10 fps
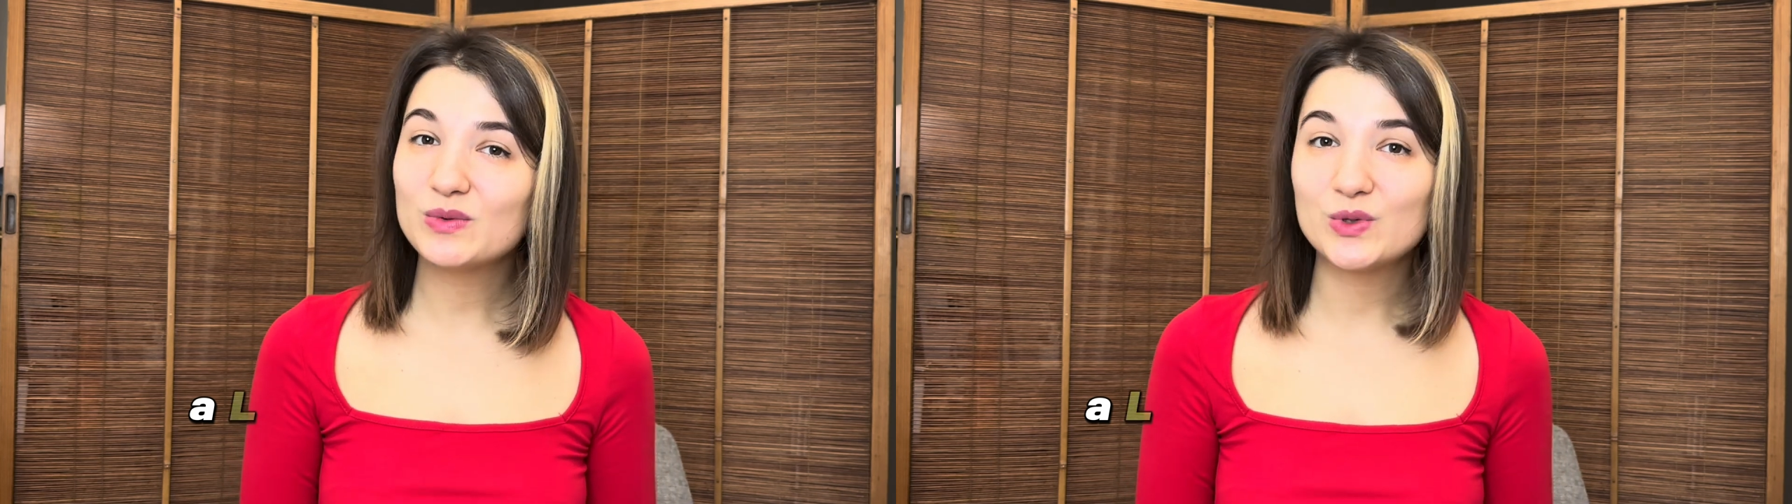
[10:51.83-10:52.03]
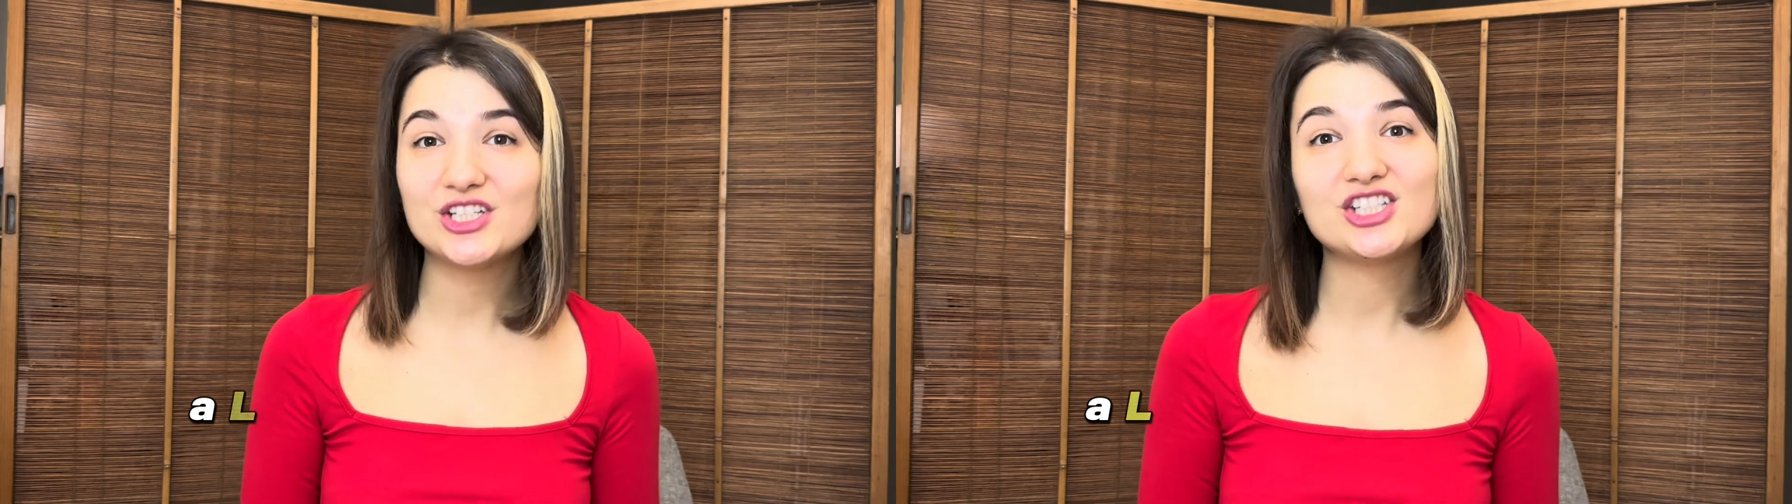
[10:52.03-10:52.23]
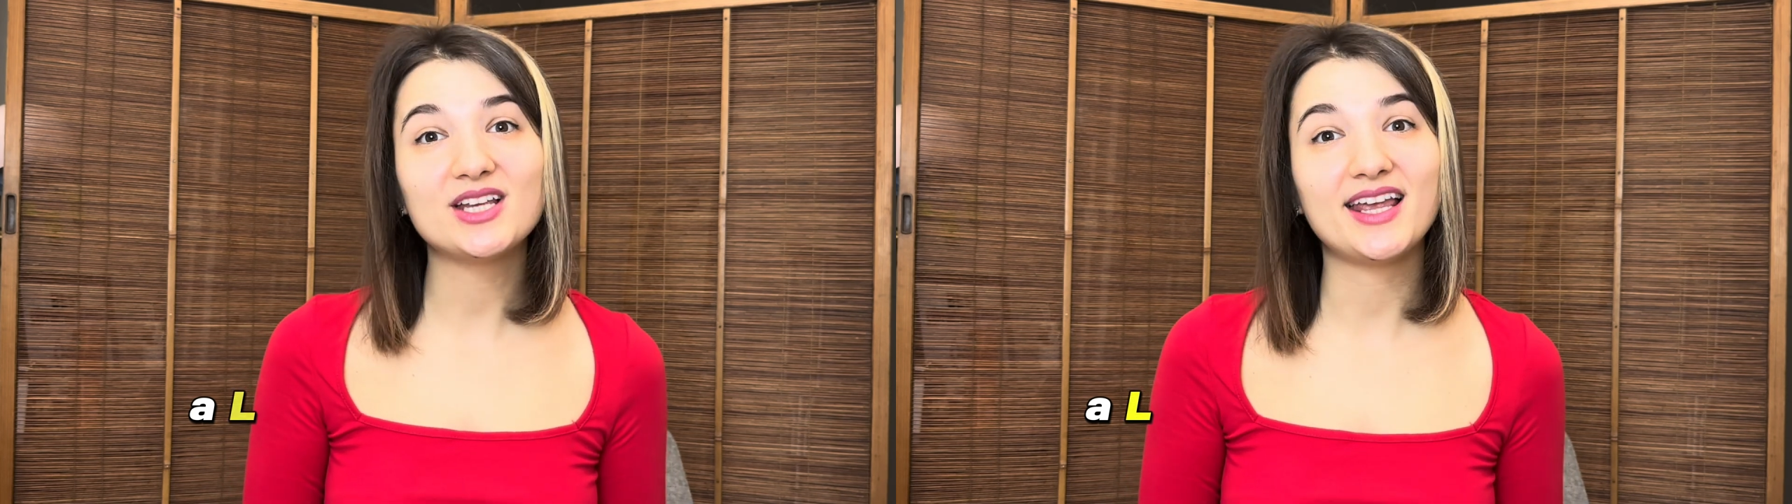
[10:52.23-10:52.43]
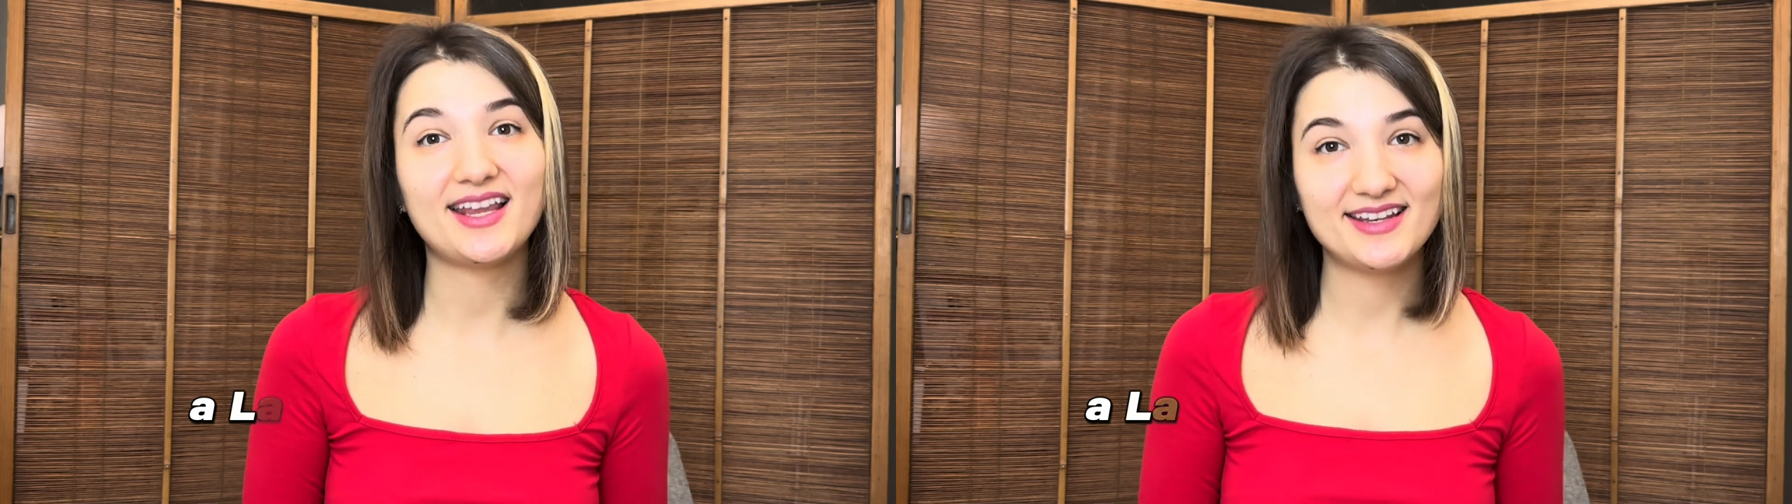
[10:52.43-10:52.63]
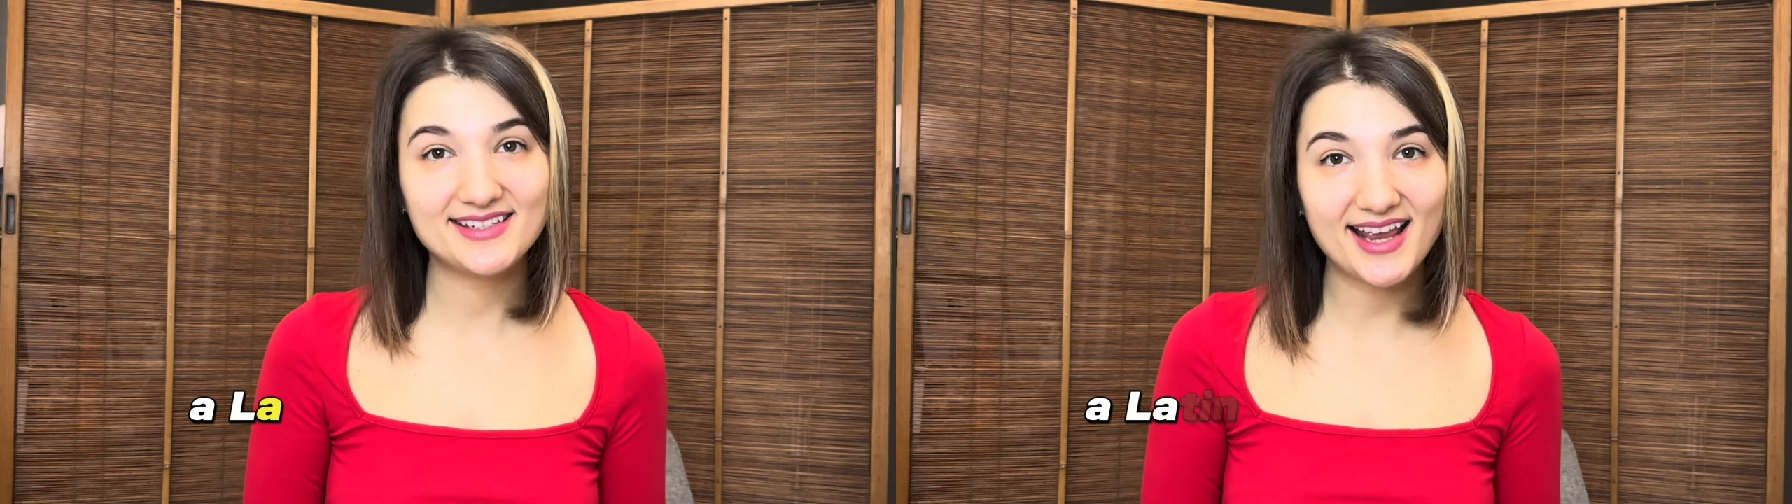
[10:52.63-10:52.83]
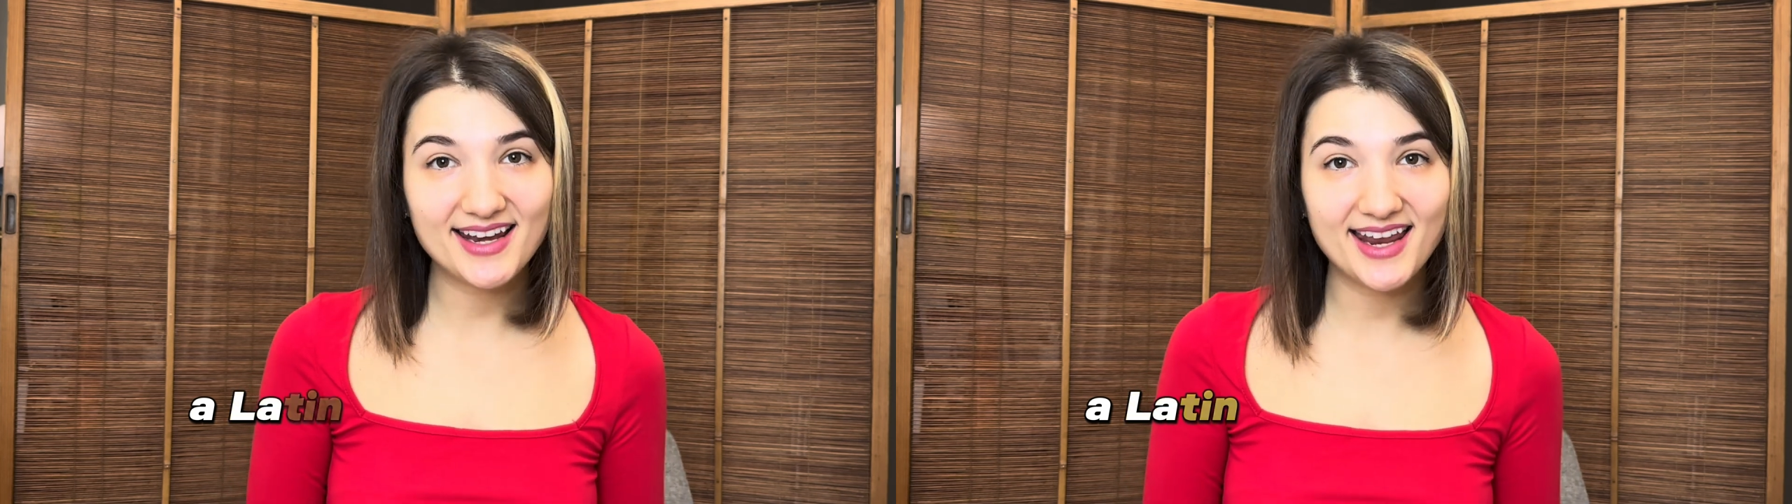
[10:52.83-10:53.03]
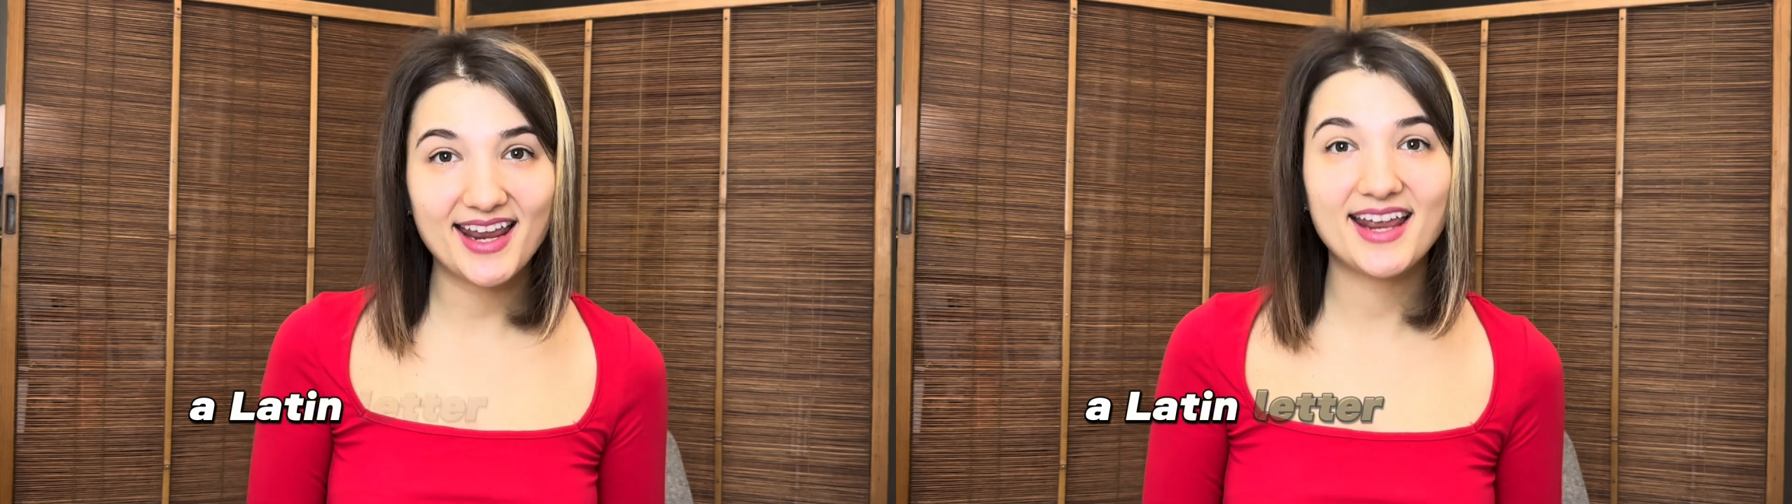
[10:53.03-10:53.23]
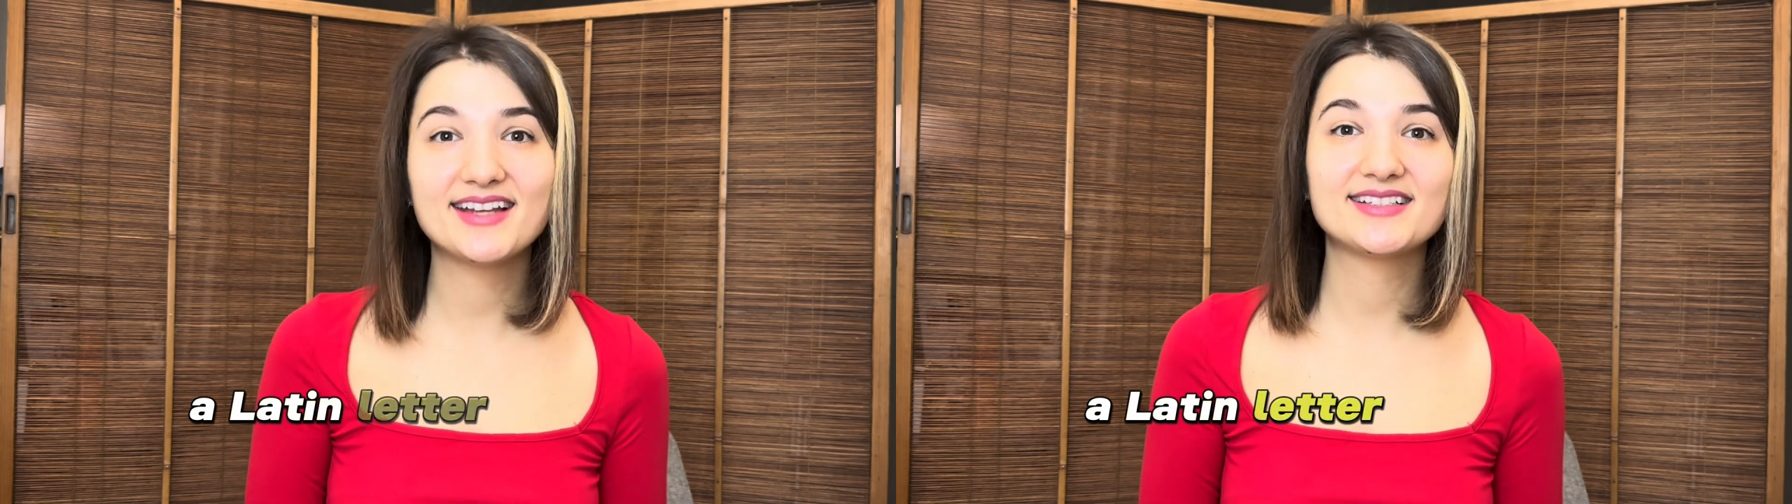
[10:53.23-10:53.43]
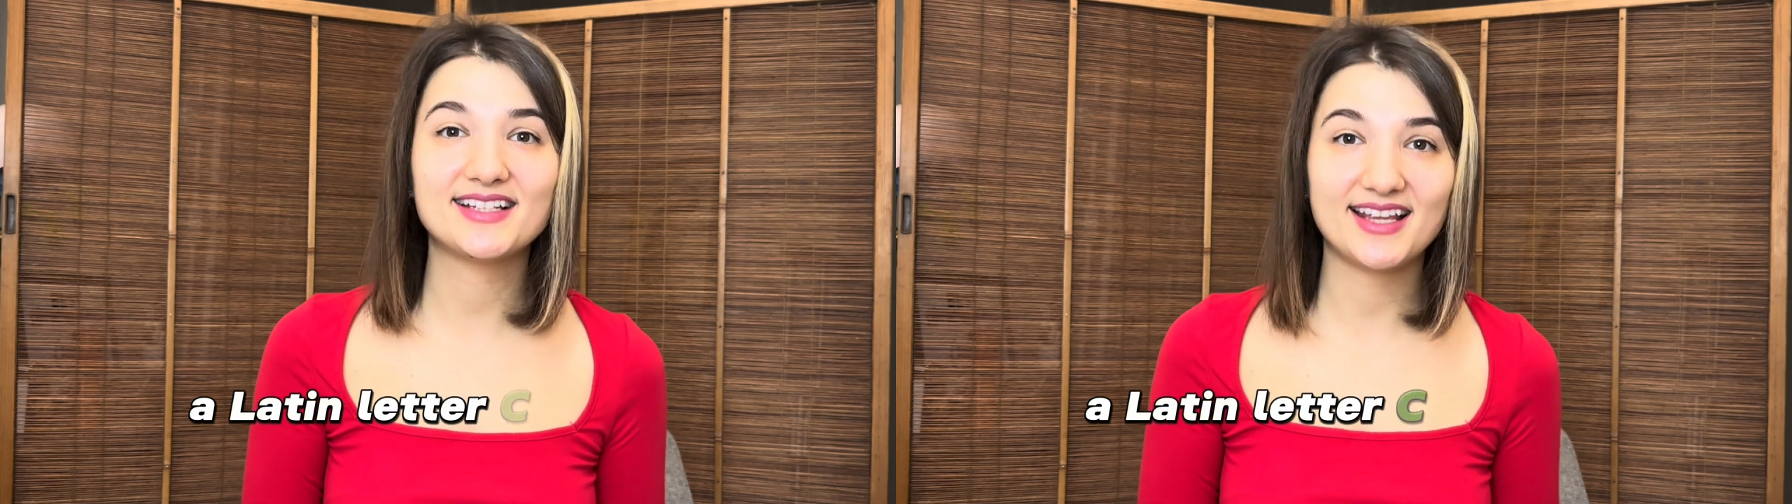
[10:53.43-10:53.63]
which in Chinese